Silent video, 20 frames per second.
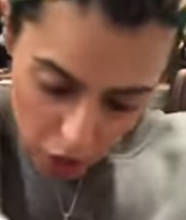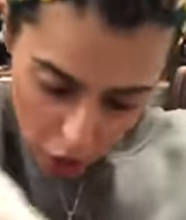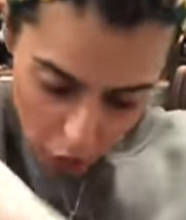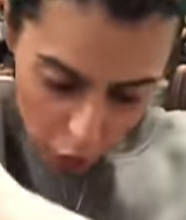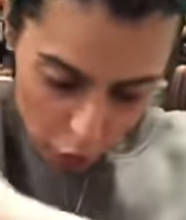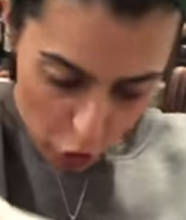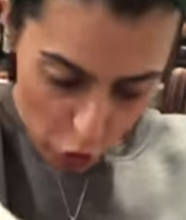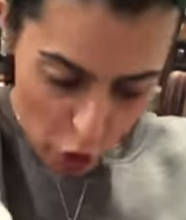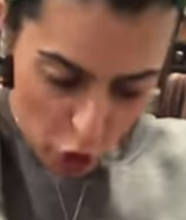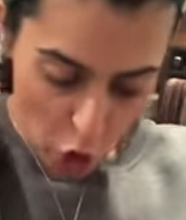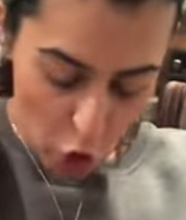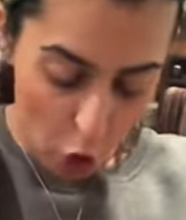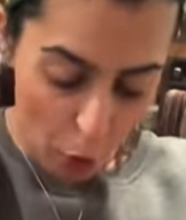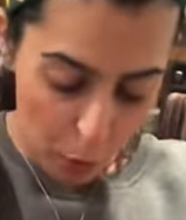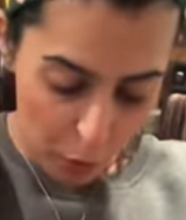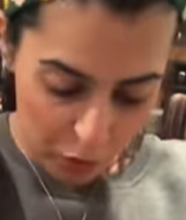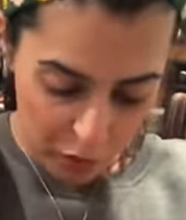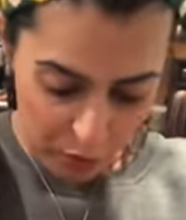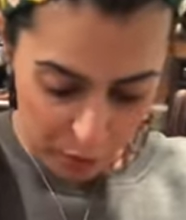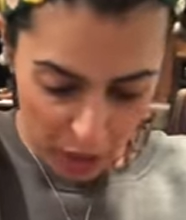on top
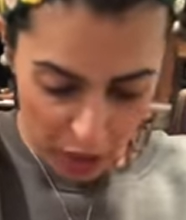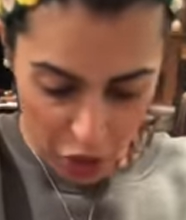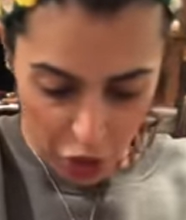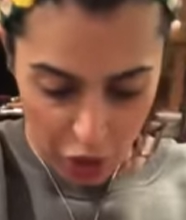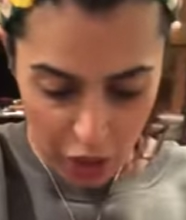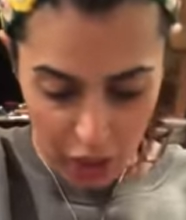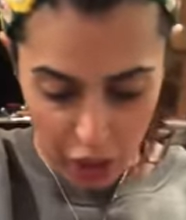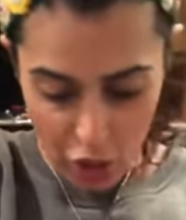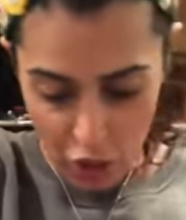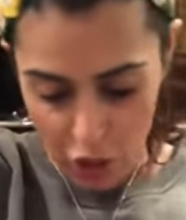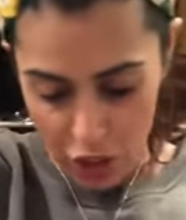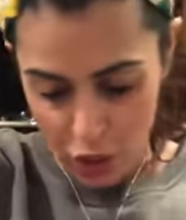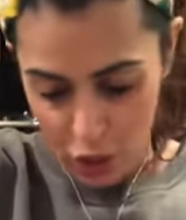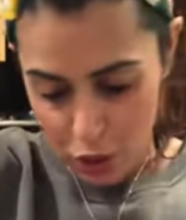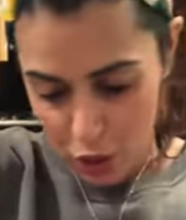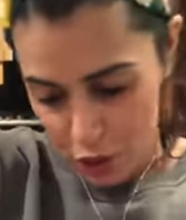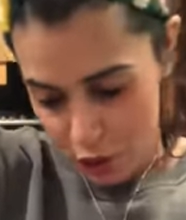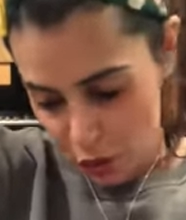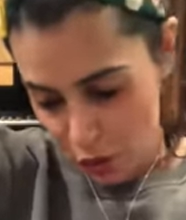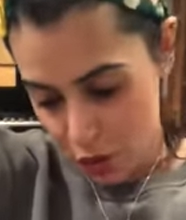of my chilli cheese
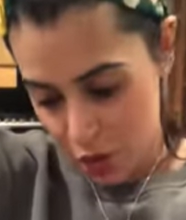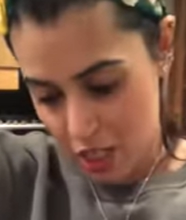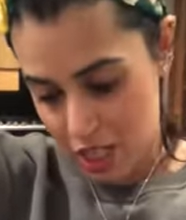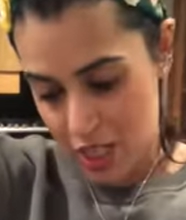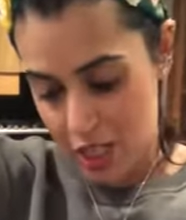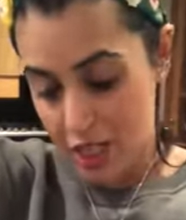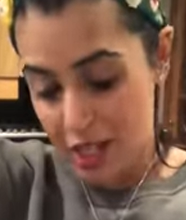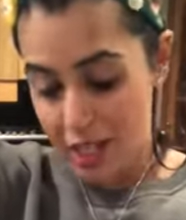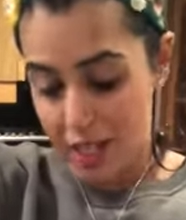toast.